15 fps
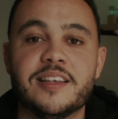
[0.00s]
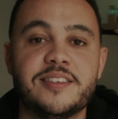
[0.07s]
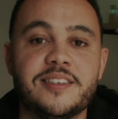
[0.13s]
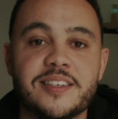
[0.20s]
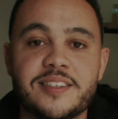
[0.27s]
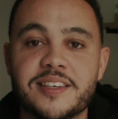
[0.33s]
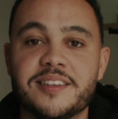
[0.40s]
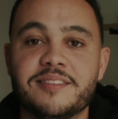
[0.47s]
this
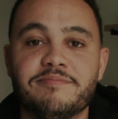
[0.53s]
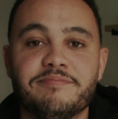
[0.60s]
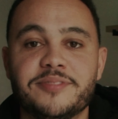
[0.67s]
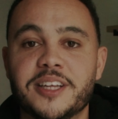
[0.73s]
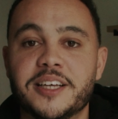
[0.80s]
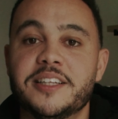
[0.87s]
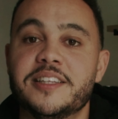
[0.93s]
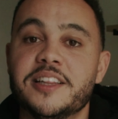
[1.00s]
isn't
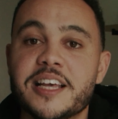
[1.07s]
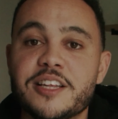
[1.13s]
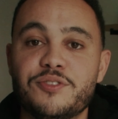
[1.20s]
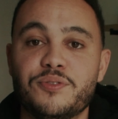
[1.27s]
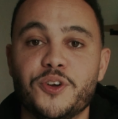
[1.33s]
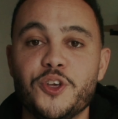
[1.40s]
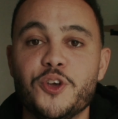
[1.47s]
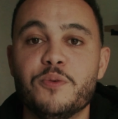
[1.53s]
the
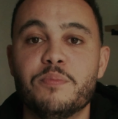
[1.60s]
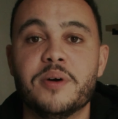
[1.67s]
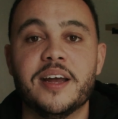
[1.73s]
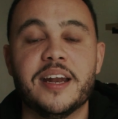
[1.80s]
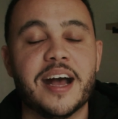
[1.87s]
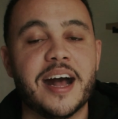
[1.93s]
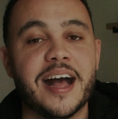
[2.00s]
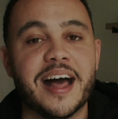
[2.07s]
lens for you,
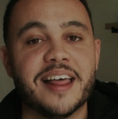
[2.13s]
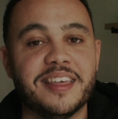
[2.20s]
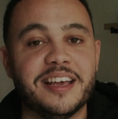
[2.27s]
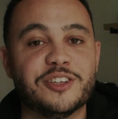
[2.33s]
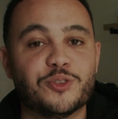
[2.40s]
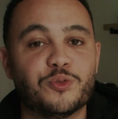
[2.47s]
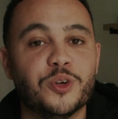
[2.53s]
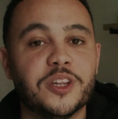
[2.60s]
but I
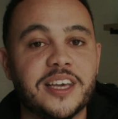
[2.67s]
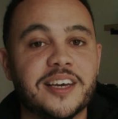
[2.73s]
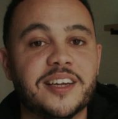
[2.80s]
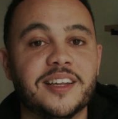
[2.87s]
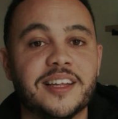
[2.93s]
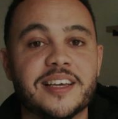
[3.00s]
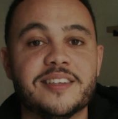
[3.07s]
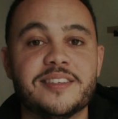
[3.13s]
think it's a really
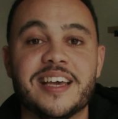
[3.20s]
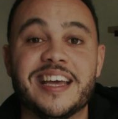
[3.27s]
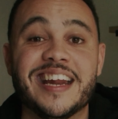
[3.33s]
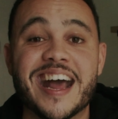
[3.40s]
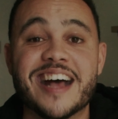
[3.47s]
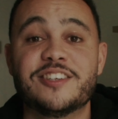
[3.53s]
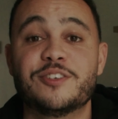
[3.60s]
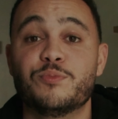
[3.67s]
good lens and
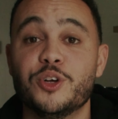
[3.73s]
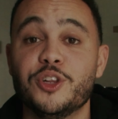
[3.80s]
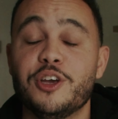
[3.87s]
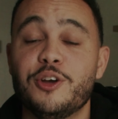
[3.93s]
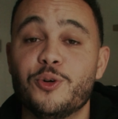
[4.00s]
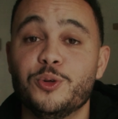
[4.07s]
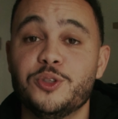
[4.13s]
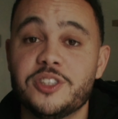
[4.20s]
it has some
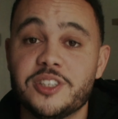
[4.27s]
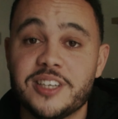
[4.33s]
really cool